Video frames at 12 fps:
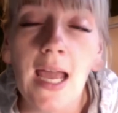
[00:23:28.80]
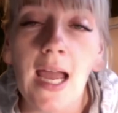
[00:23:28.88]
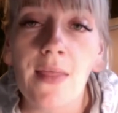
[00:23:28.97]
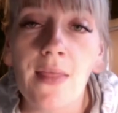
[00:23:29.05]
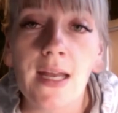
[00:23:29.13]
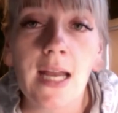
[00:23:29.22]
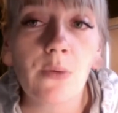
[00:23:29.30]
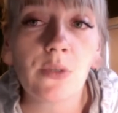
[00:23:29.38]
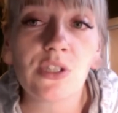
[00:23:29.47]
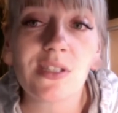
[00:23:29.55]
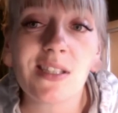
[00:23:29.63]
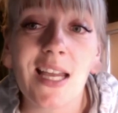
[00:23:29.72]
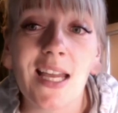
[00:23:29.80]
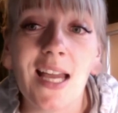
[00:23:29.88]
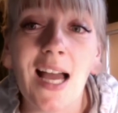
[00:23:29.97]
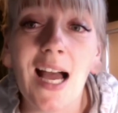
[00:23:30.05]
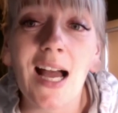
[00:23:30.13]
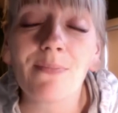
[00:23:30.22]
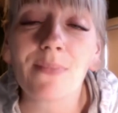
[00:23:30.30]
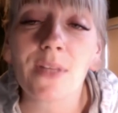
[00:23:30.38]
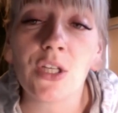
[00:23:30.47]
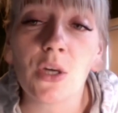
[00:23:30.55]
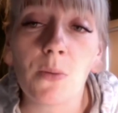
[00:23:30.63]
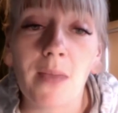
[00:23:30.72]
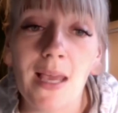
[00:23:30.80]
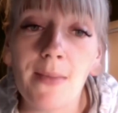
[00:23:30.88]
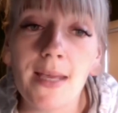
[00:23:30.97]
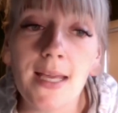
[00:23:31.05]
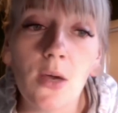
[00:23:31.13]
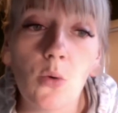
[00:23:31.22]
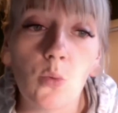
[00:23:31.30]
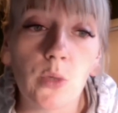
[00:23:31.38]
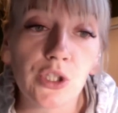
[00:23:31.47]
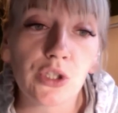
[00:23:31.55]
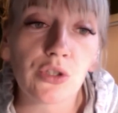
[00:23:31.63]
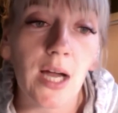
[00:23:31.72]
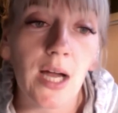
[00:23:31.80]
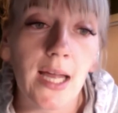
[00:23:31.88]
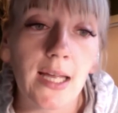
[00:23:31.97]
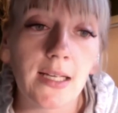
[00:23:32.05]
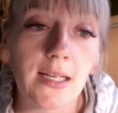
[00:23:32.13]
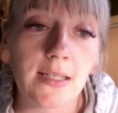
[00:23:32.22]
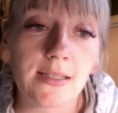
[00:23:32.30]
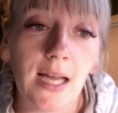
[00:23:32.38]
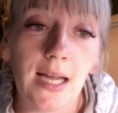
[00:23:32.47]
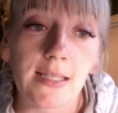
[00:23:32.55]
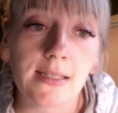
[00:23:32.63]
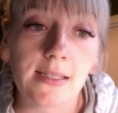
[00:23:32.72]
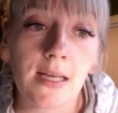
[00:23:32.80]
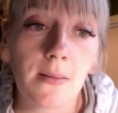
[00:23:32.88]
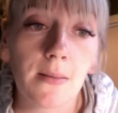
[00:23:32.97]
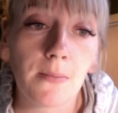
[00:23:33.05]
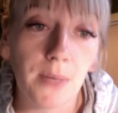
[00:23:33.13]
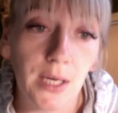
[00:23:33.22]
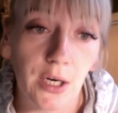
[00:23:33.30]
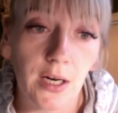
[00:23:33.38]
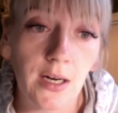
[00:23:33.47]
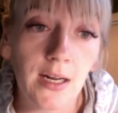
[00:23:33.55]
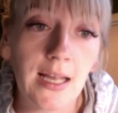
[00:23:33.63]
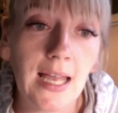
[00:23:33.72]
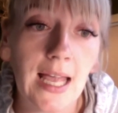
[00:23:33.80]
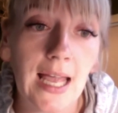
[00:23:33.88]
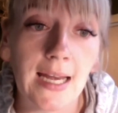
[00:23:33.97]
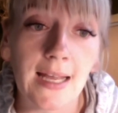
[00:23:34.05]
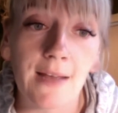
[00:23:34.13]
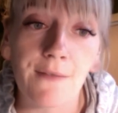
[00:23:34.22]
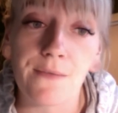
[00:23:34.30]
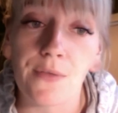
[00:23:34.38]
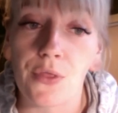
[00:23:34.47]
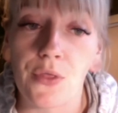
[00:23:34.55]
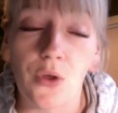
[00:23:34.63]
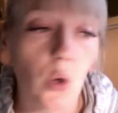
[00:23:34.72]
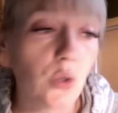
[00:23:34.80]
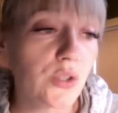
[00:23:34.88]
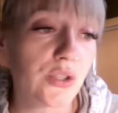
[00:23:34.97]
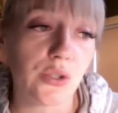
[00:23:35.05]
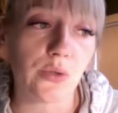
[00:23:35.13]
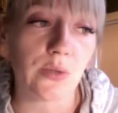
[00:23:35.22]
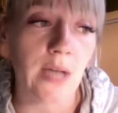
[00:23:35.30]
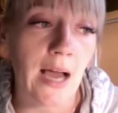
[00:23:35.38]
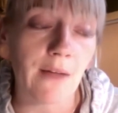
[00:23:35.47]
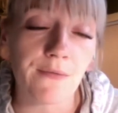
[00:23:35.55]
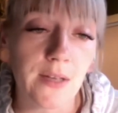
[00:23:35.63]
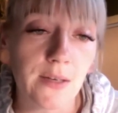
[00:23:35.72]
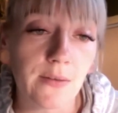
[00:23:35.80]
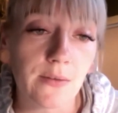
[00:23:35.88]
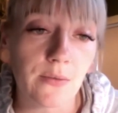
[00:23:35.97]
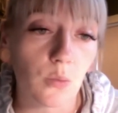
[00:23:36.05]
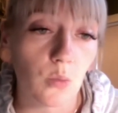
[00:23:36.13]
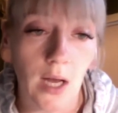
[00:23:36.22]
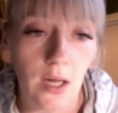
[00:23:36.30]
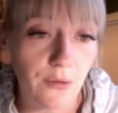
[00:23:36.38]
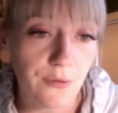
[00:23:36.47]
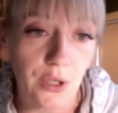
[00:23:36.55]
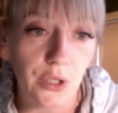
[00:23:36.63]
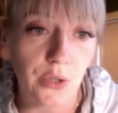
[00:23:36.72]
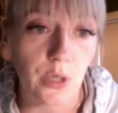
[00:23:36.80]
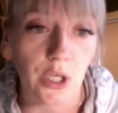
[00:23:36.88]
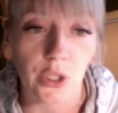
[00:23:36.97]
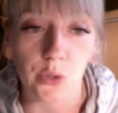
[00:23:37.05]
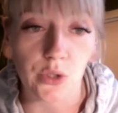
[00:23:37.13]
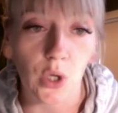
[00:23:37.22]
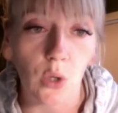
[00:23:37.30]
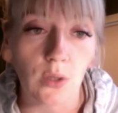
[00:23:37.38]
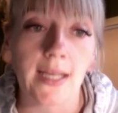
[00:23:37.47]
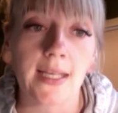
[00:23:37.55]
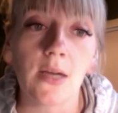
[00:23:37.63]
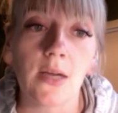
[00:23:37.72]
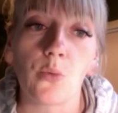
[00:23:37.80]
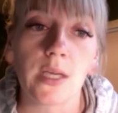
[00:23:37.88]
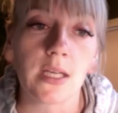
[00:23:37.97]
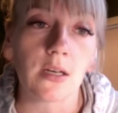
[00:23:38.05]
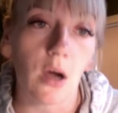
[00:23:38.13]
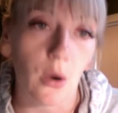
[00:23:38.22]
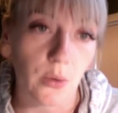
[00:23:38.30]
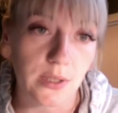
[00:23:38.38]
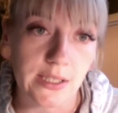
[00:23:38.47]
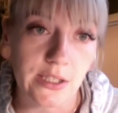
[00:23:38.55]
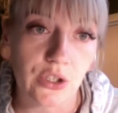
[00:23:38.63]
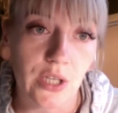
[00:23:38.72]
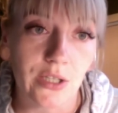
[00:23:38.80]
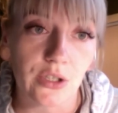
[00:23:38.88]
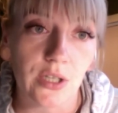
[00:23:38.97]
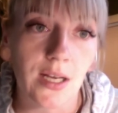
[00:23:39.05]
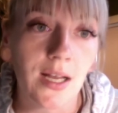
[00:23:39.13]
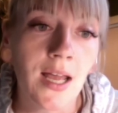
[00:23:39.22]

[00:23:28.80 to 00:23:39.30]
And then I would just say, maybe we should try a size bigger. And if those do not fit well for you or you don't like it, we can always exchange it.